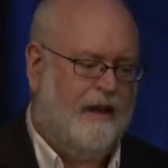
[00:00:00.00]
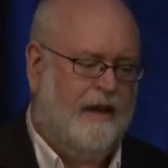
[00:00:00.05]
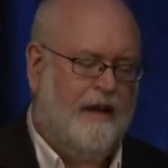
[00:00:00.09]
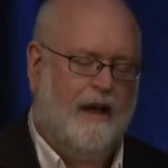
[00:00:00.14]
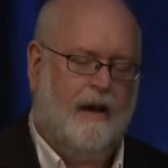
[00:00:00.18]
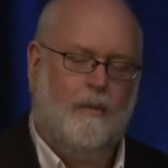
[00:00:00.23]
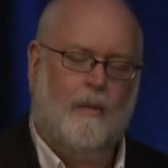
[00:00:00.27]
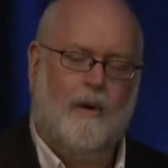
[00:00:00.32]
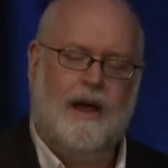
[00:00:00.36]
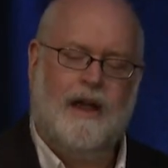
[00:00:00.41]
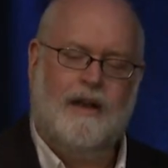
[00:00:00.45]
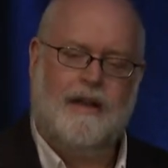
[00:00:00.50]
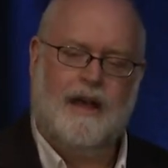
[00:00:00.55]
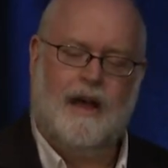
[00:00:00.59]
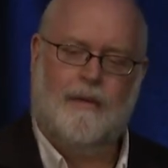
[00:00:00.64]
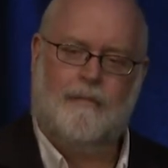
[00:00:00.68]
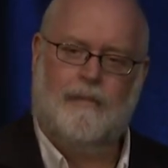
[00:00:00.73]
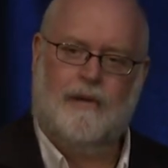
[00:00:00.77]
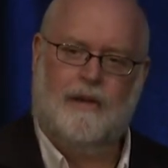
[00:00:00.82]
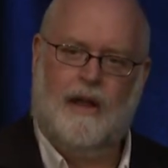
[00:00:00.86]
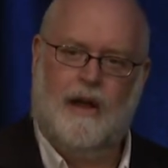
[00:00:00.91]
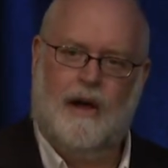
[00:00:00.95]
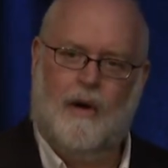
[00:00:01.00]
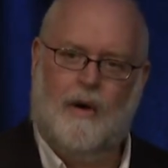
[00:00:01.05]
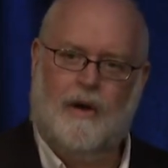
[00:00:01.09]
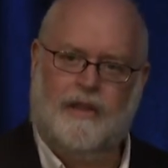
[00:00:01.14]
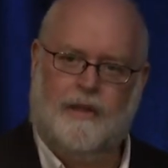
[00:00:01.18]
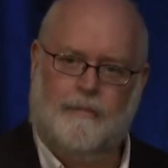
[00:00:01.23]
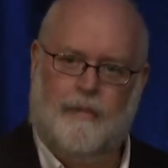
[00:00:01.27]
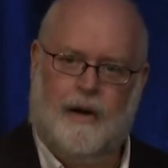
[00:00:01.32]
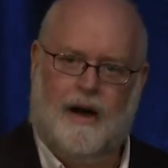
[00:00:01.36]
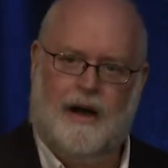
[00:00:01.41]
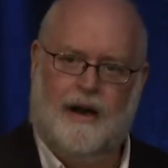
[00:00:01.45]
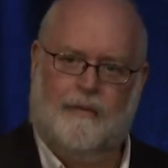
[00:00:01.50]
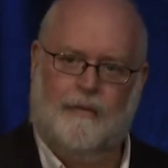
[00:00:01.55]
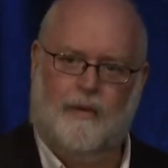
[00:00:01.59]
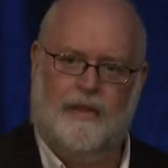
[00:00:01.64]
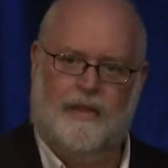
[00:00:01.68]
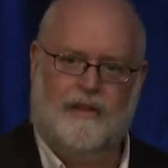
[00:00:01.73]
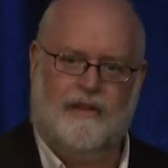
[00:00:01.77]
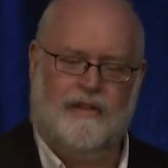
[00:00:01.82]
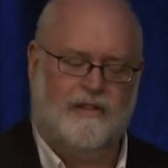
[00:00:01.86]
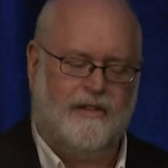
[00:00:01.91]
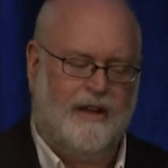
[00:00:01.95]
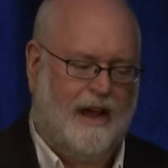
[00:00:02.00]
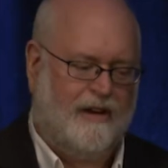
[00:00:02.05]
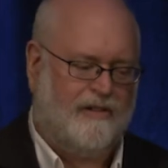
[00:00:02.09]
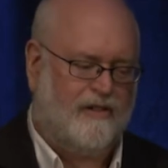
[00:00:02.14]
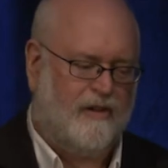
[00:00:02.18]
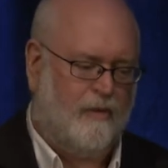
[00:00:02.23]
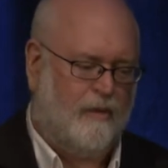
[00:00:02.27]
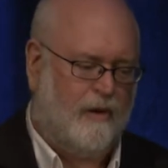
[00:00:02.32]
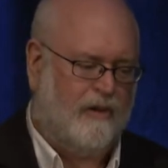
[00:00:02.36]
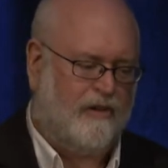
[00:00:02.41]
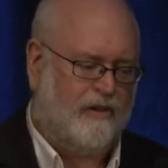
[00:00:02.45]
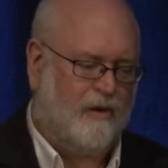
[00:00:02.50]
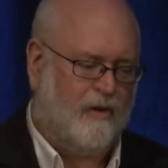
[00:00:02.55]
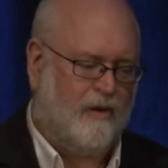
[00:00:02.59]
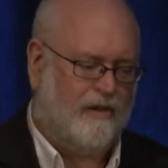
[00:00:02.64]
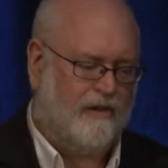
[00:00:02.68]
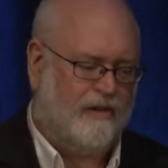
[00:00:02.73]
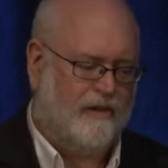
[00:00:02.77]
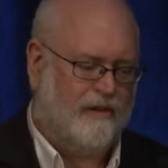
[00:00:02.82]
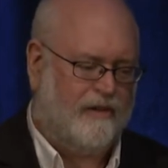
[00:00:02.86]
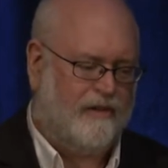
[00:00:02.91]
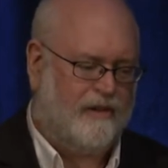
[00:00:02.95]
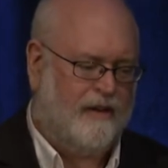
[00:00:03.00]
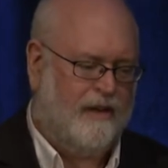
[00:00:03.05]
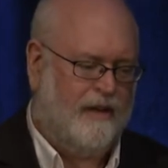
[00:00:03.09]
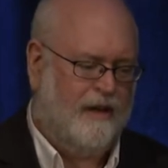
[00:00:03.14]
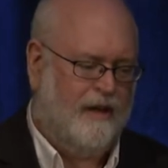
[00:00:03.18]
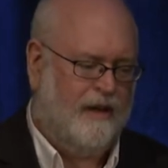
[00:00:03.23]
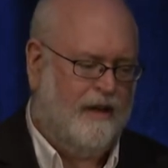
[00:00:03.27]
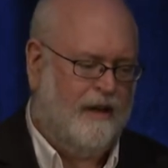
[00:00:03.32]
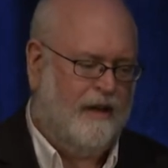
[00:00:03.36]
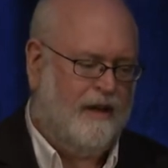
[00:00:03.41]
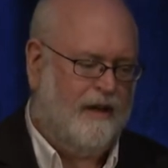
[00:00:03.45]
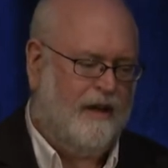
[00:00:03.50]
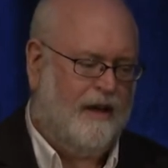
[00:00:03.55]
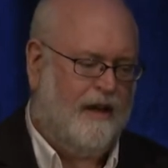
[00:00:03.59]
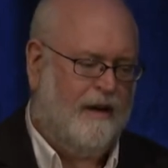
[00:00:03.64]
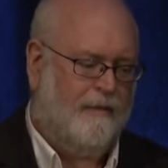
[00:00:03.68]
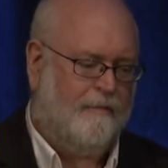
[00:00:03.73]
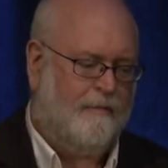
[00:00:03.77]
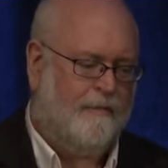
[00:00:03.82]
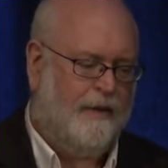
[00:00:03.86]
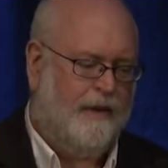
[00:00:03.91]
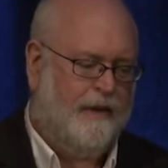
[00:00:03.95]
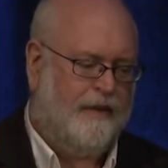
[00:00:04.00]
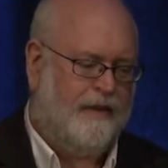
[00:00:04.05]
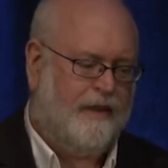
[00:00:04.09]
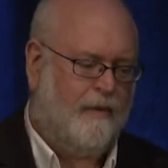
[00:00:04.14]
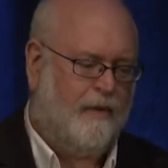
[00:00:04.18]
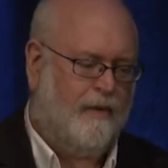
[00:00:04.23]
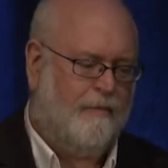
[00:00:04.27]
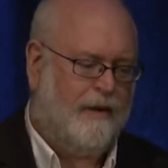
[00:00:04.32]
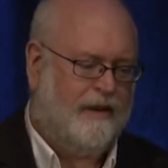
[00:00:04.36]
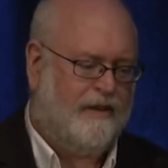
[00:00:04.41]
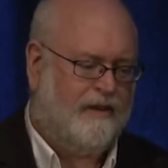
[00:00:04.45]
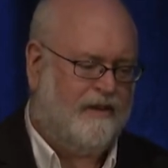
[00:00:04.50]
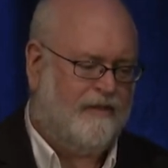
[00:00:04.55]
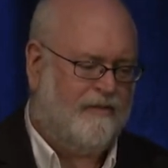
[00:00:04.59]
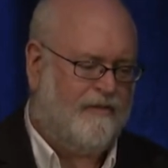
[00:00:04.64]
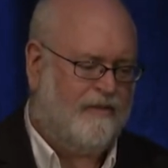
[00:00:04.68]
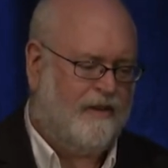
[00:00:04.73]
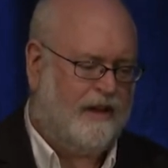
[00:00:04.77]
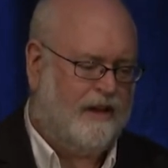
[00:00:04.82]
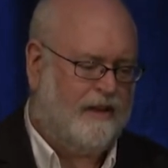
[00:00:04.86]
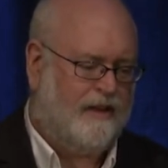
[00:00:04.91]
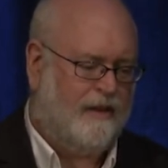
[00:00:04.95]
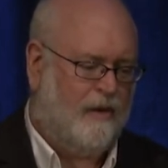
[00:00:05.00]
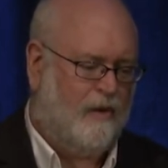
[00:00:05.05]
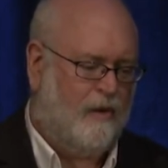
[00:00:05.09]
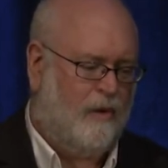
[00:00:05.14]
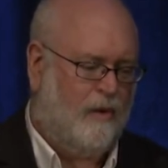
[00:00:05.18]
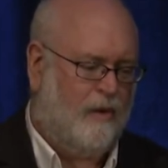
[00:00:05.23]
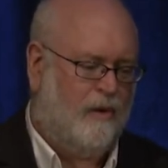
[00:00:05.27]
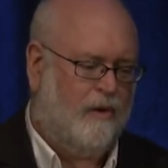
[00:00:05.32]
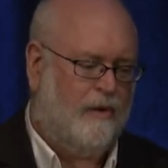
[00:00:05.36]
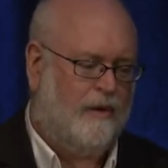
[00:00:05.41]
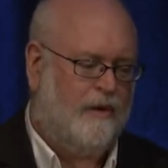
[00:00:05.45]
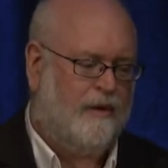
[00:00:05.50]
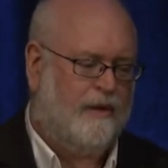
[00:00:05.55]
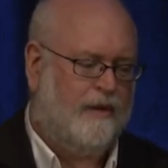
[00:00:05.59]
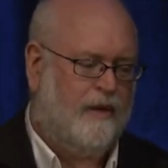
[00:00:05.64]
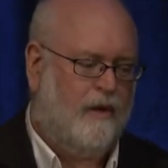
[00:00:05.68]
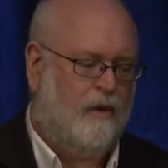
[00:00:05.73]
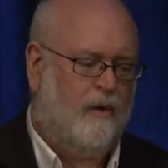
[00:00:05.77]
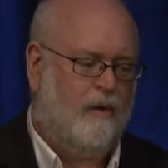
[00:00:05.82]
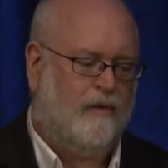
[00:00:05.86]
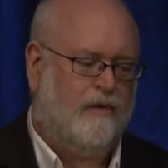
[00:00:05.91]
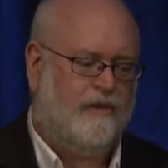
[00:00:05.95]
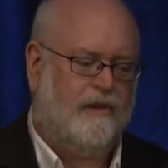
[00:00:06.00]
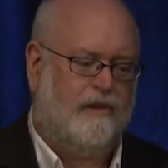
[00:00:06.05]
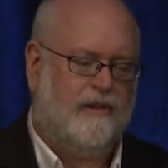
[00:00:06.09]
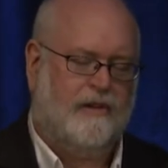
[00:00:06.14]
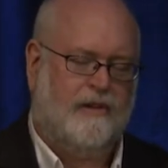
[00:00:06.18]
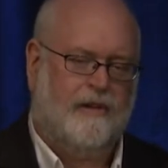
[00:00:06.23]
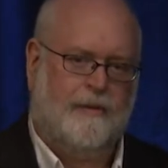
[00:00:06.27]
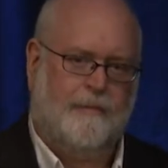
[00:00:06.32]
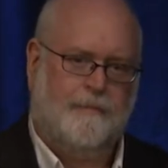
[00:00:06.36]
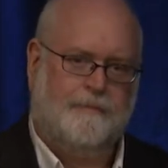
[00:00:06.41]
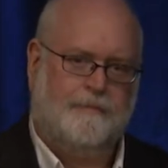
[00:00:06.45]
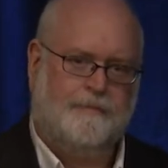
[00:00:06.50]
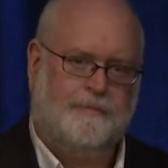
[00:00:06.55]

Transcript: And way down below at the bottom were these natural resources that were meant to feed the whole system.